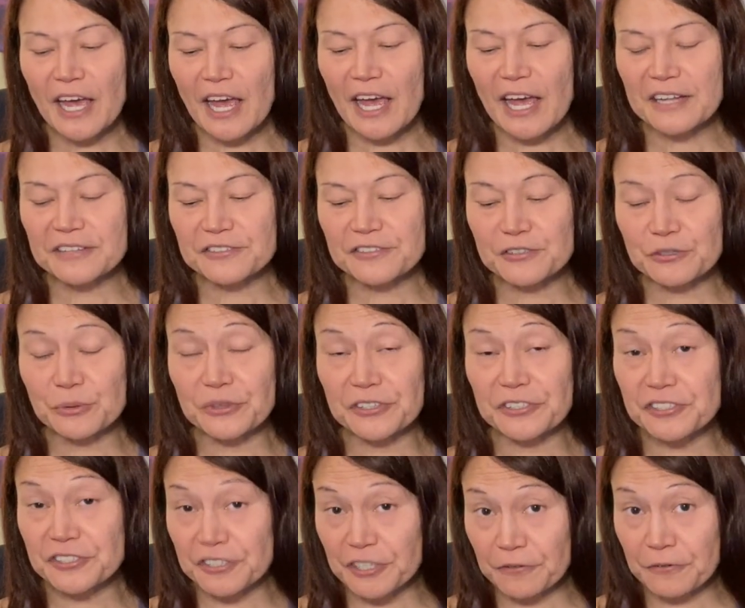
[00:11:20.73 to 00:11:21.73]
And so with the
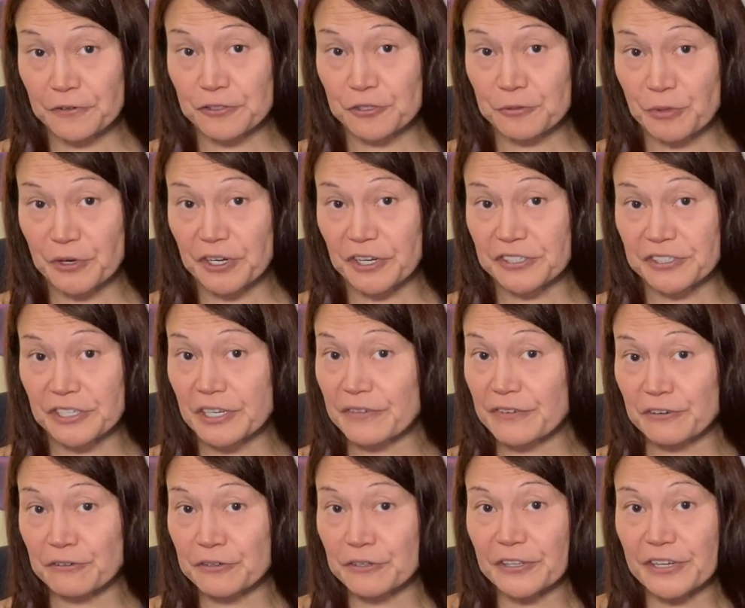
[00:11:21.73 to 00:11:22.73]
stiffer springs, I
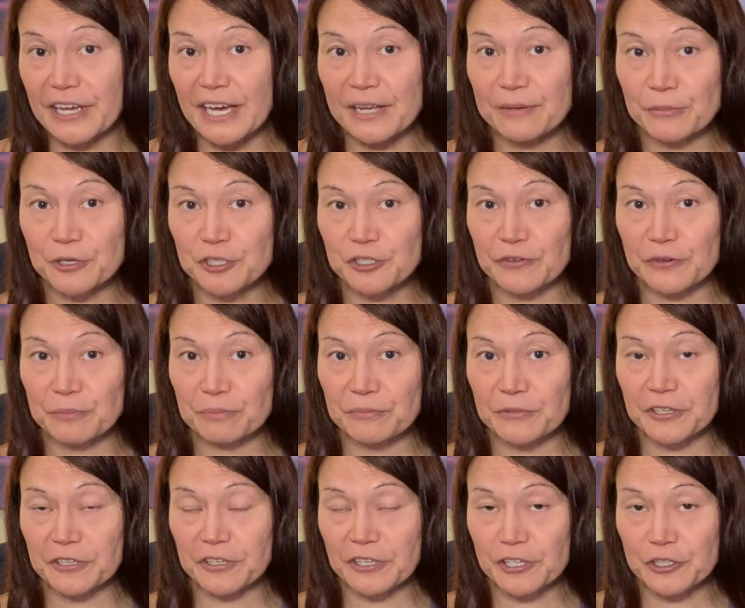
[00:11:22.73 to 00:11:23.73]
never really had much of
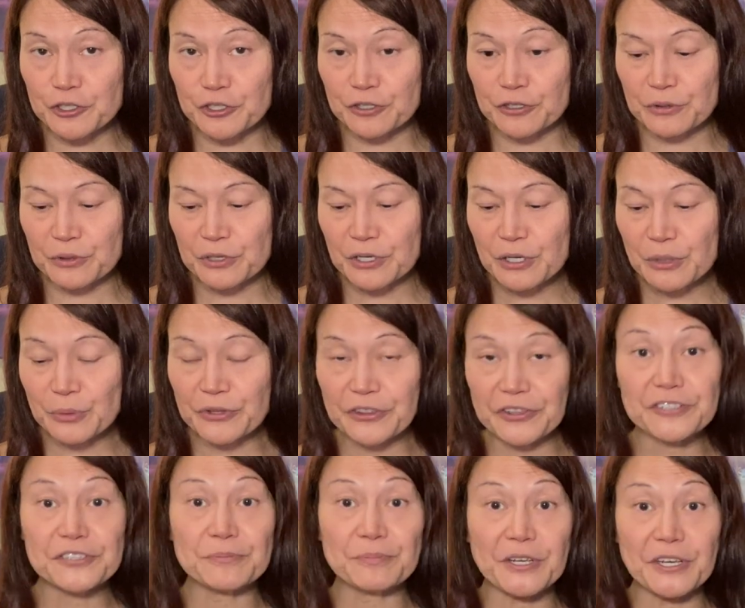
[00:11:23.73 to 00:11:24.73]
an issue with
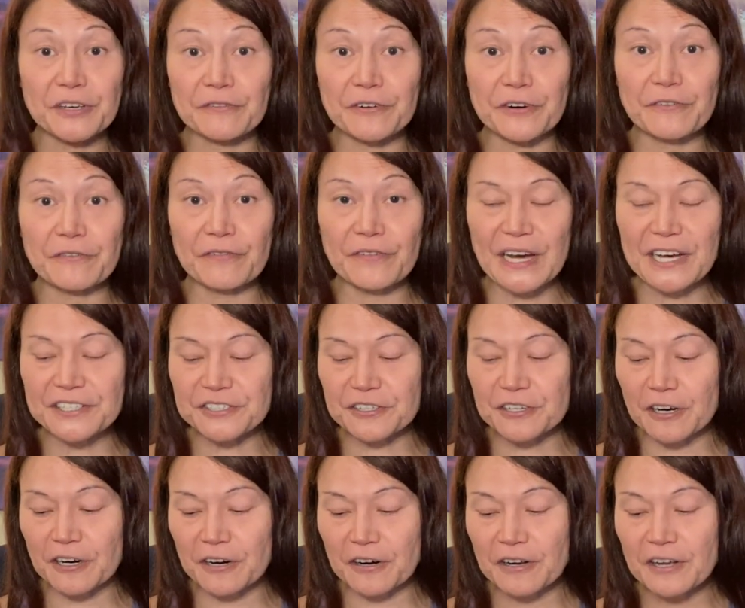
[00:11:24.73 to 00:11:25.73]
this being a very fast
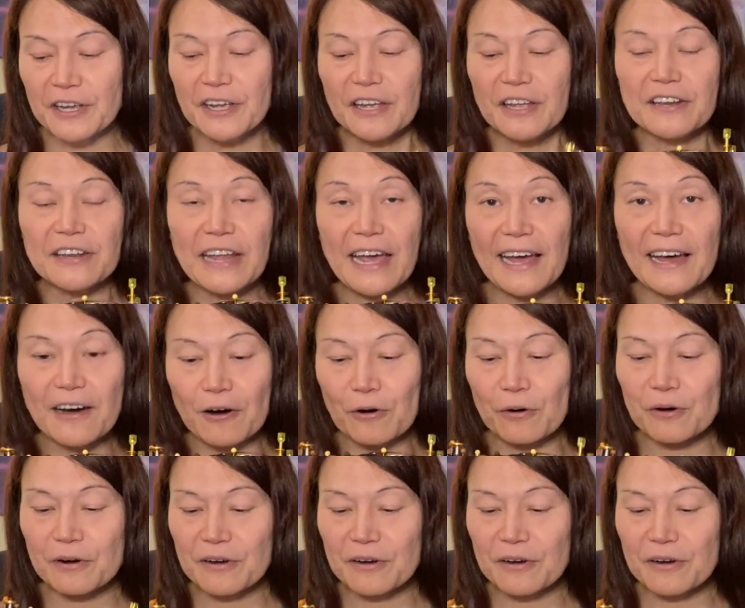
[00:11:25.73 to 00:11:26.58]
car. Now,